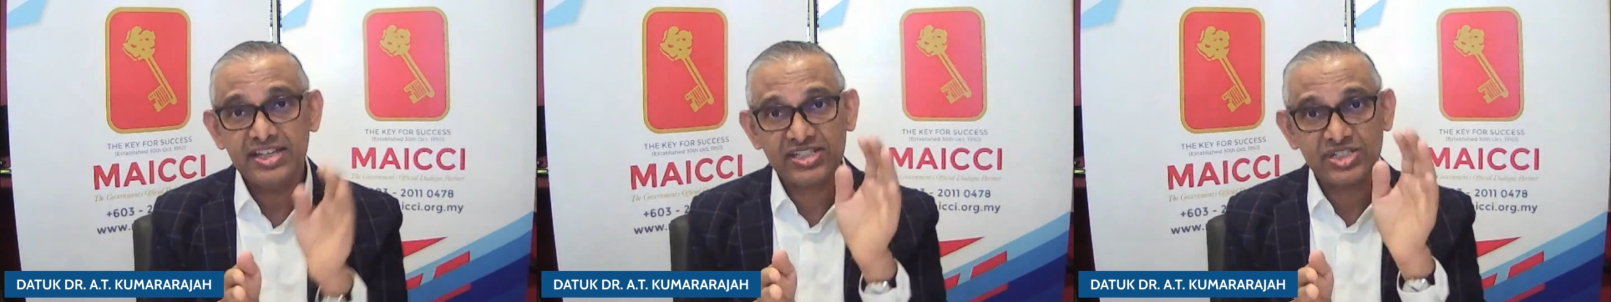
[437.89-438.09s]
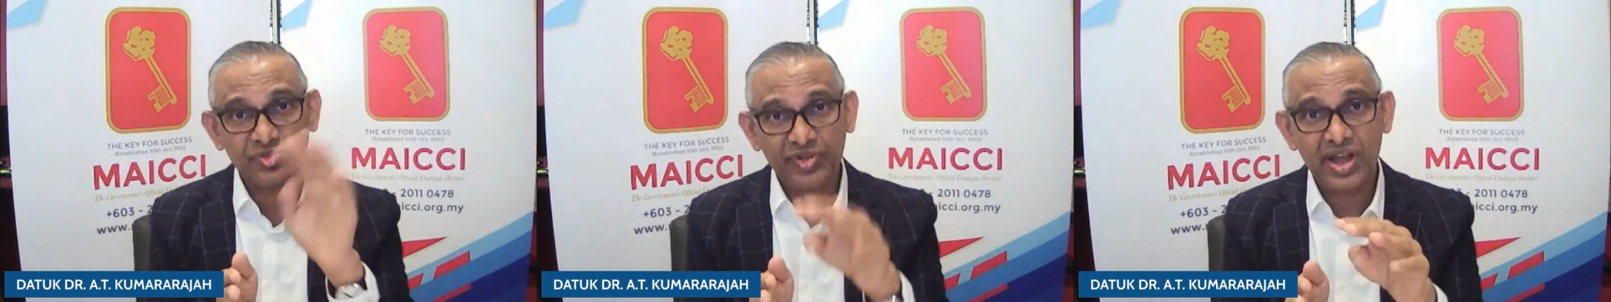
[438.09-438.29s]

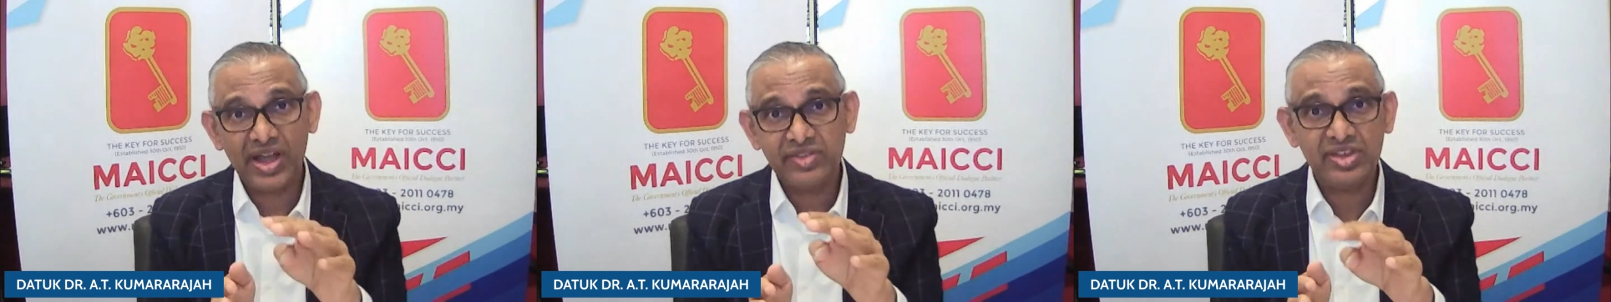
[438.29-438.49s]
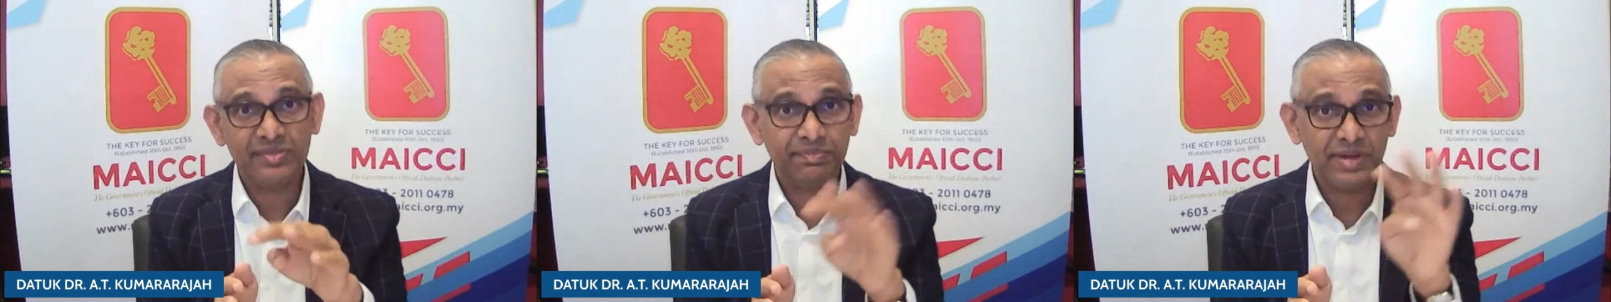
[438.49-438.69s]
it's a
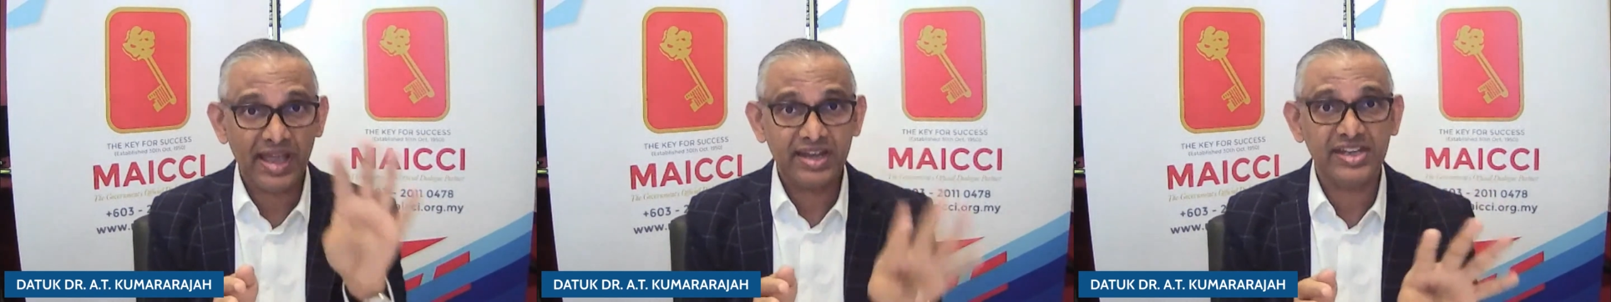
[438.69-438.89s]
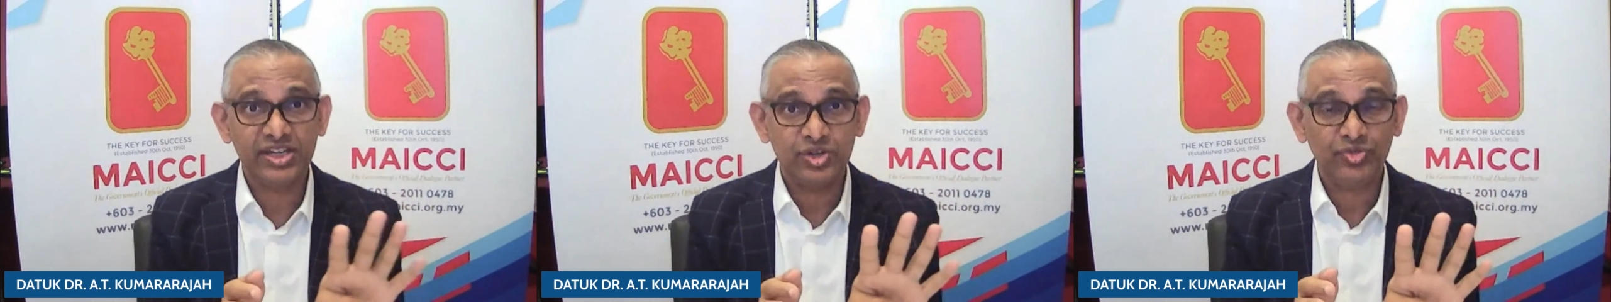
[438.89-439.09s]
5-year
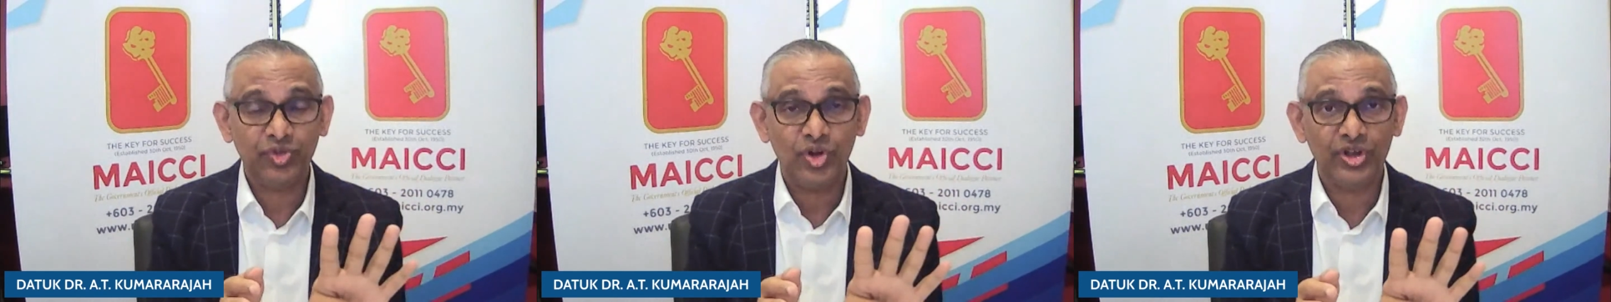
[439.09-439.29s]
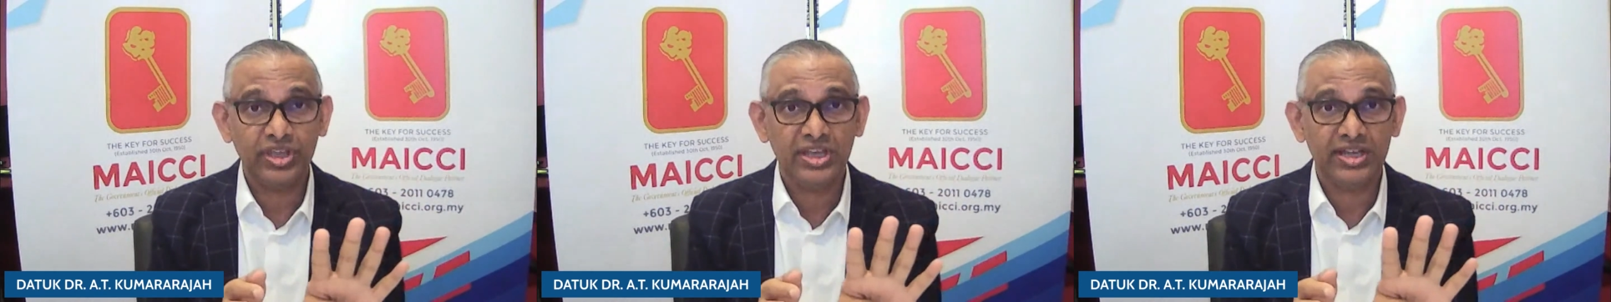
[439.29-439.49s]
plan in a
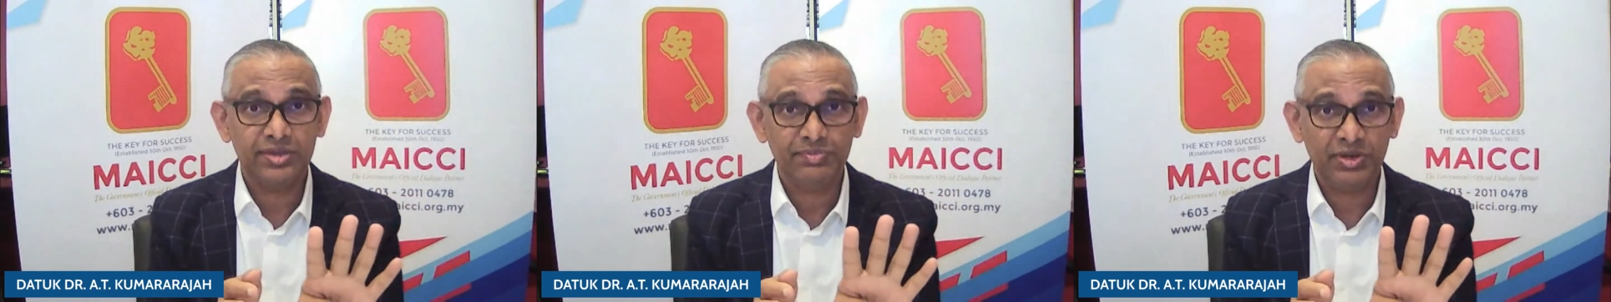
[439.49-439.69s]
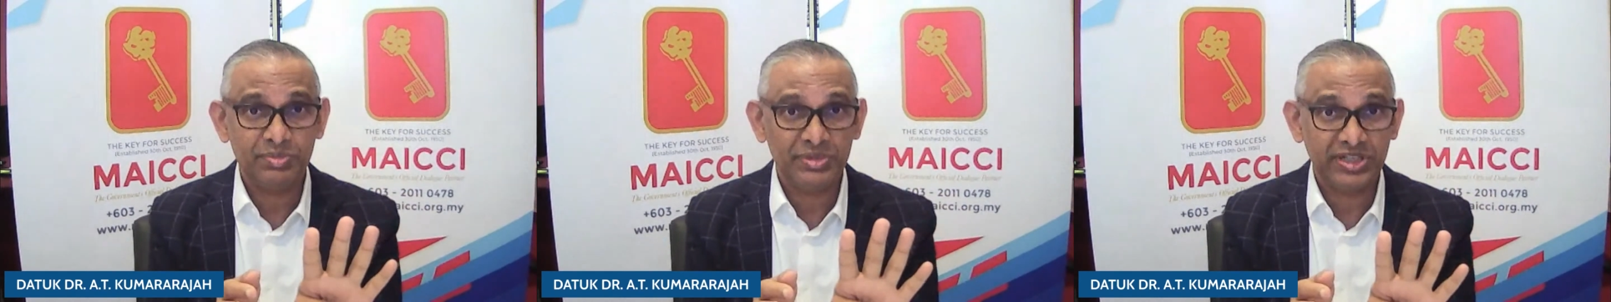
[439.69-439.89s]
4-year
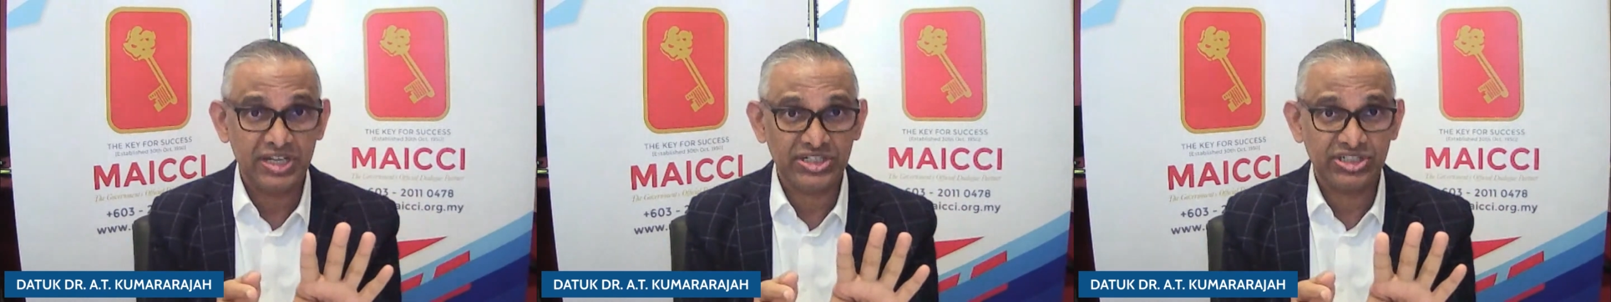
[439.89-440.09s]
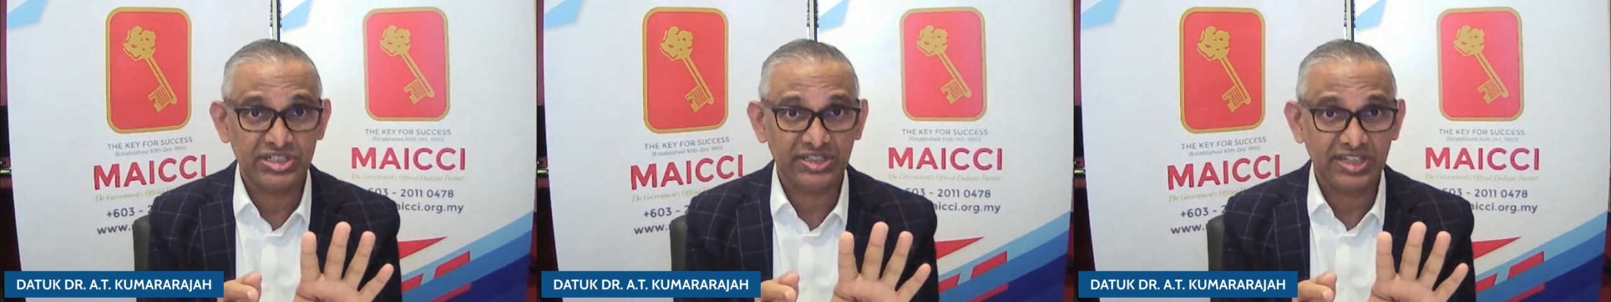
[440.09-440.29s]

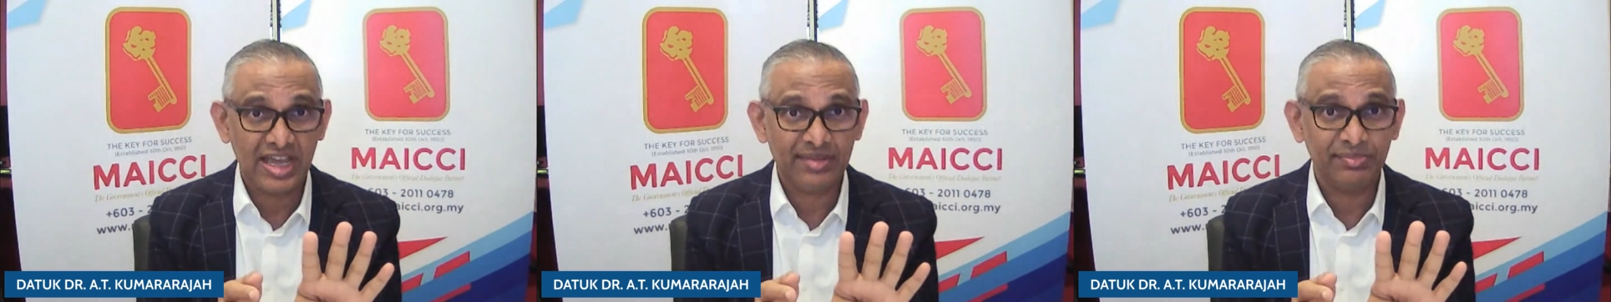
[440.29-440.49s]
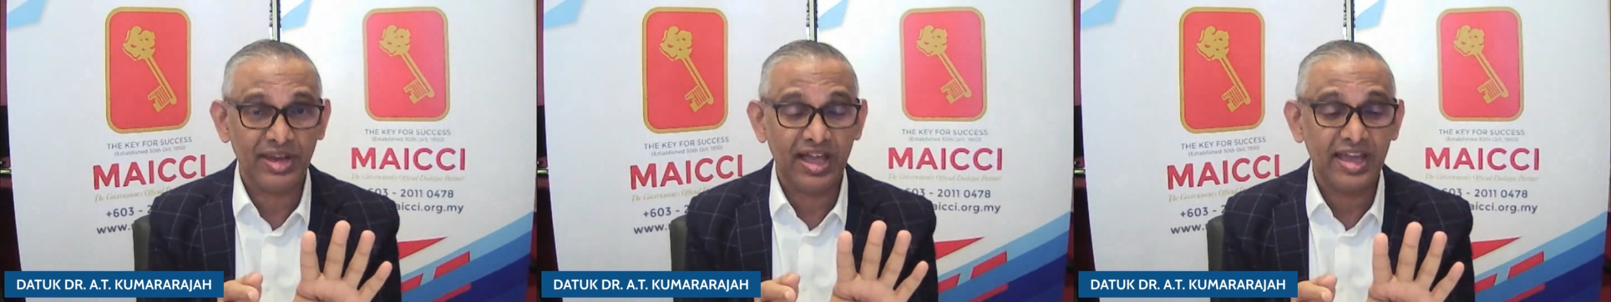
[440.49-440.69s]
implementation
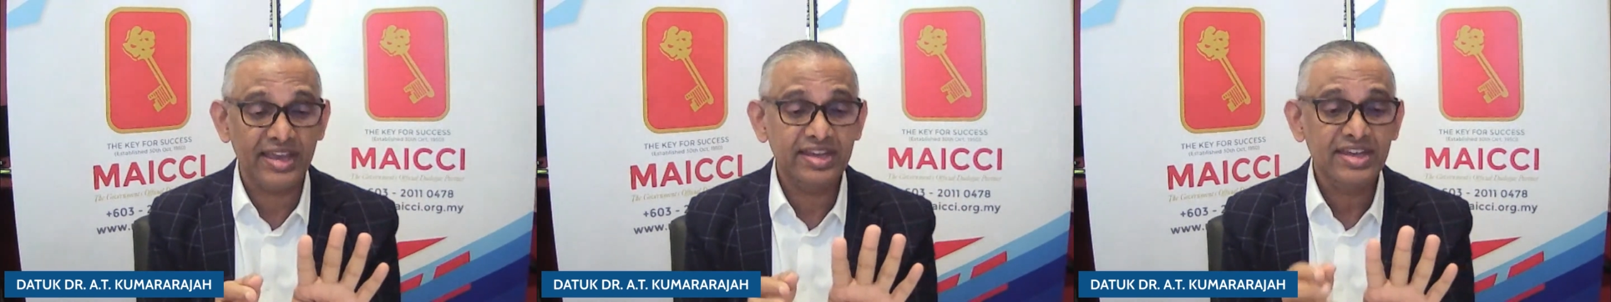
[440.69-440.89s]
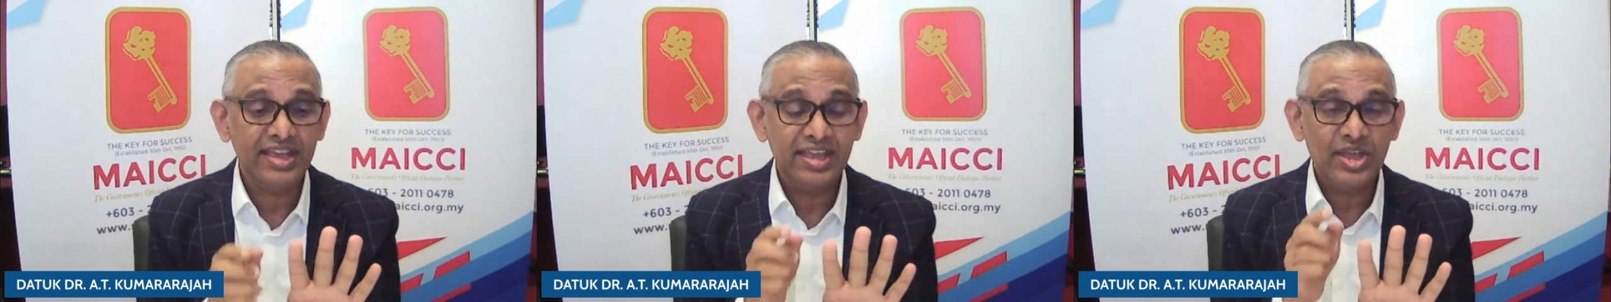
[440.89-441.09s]

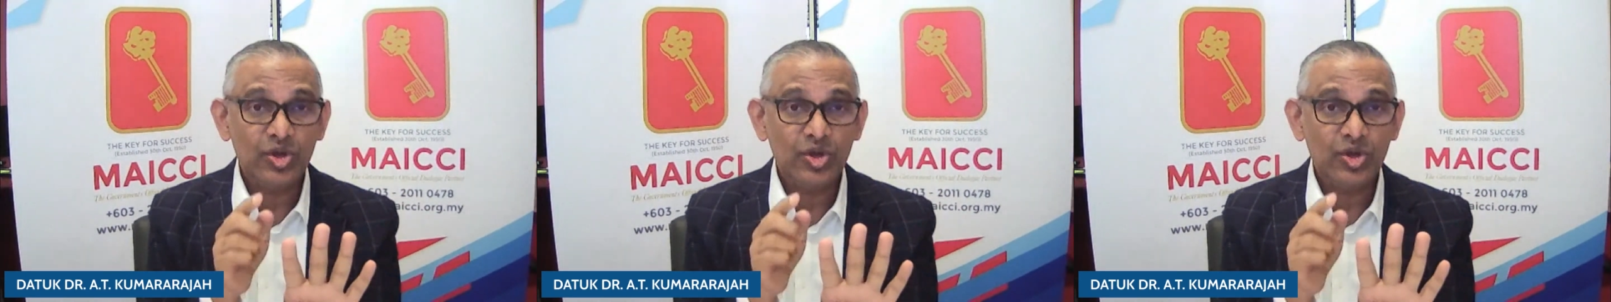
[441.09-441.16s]
timeline